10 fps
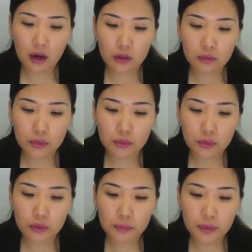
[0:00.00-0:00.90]
output
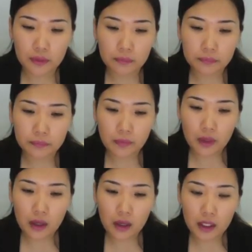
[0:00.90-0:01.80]
will be
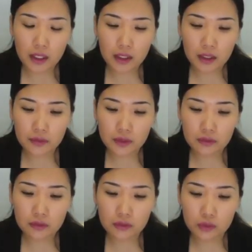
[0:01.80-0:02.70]

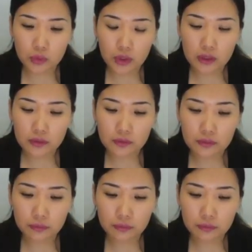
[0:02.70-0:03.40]
11, 12,